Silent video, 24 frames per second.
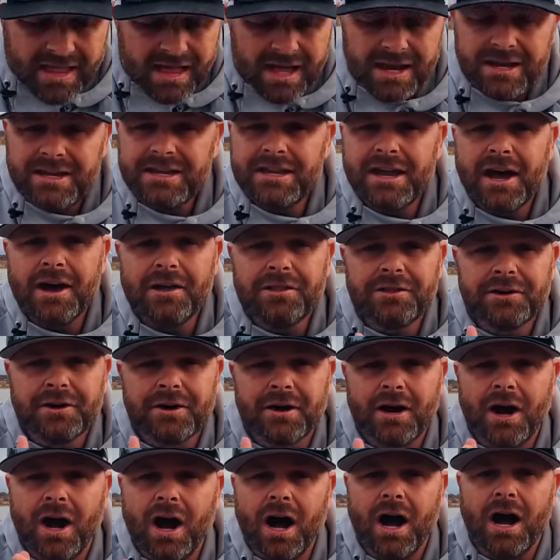
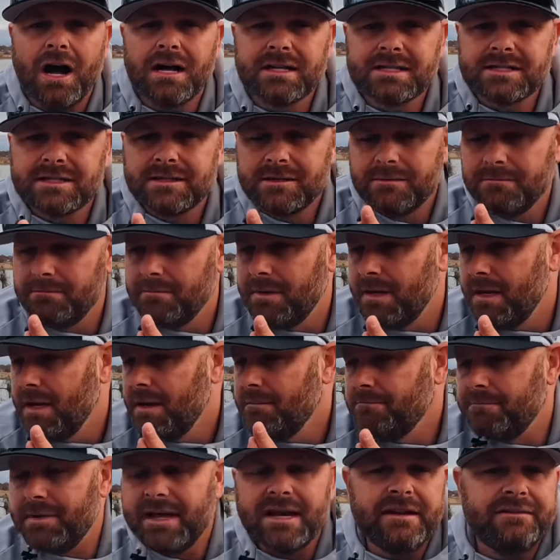Another awesome
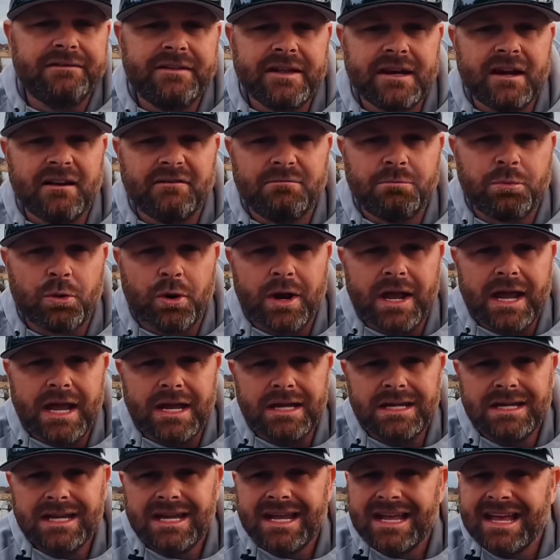benefit of
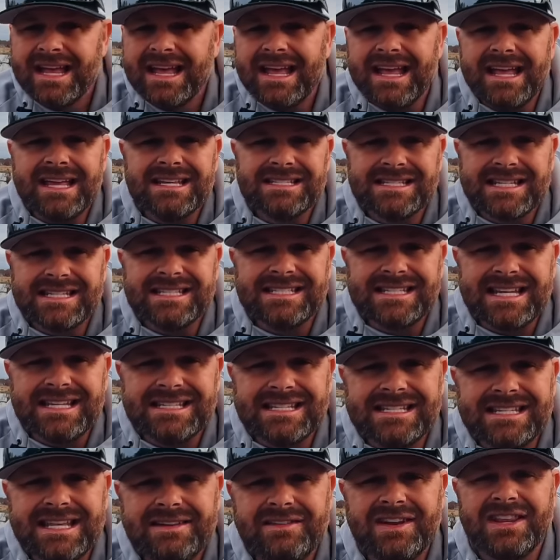braid is the
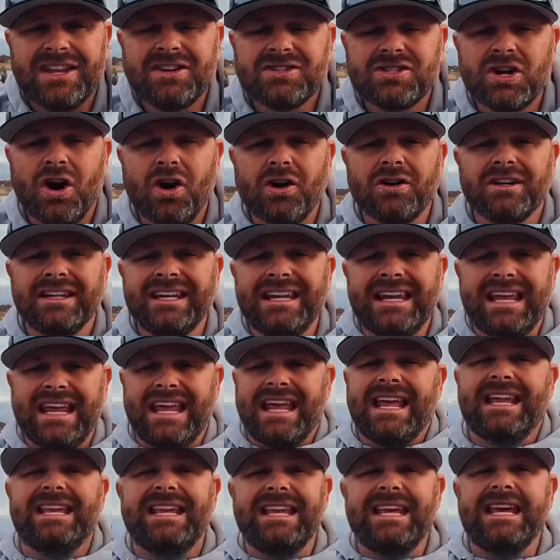sensitivity. There's hardly
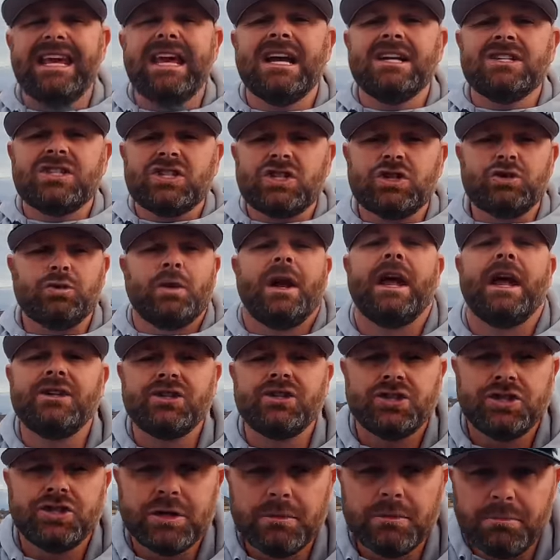any
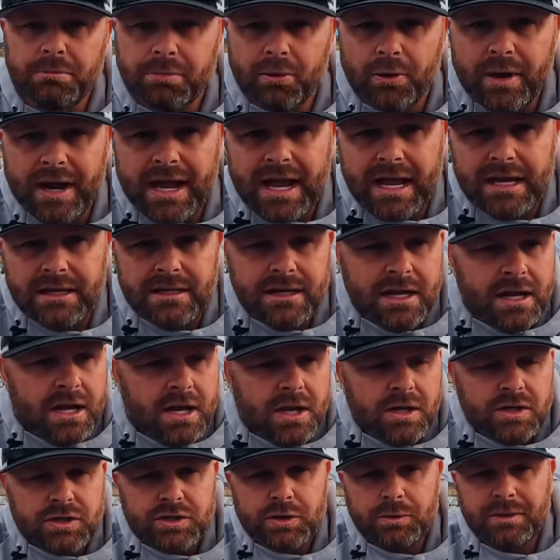stretch to braid.
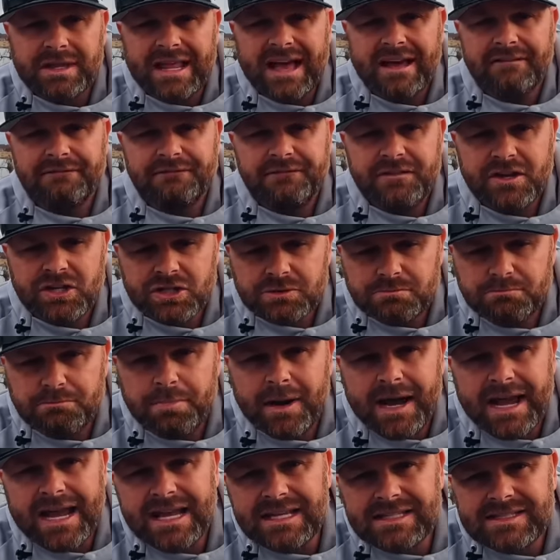So when that fish
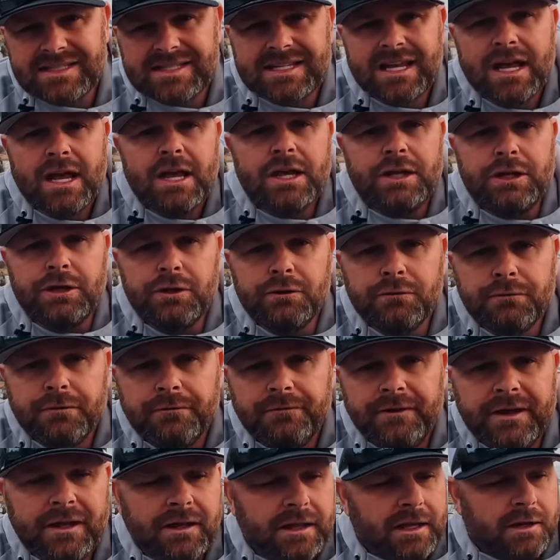bites, you
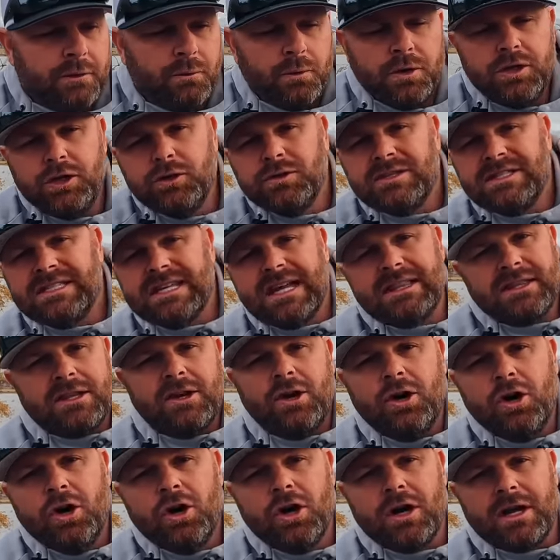feel it. When you set the
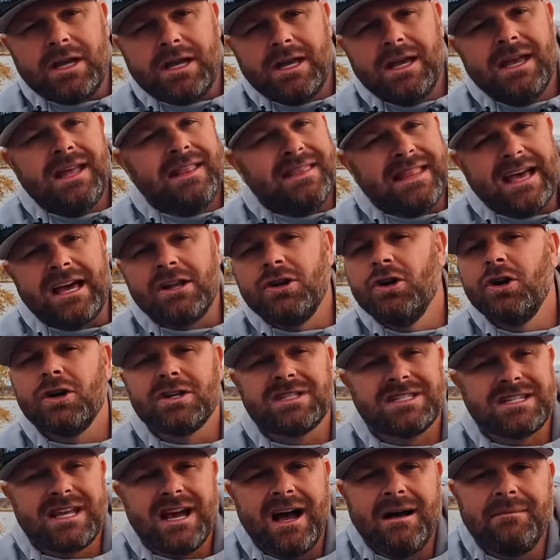hook, that
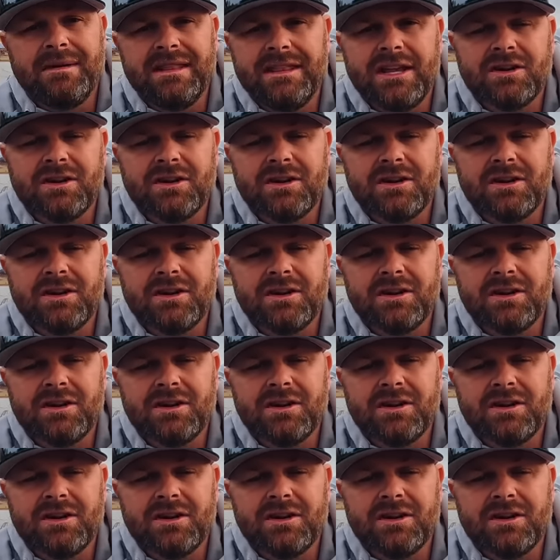hook's coming.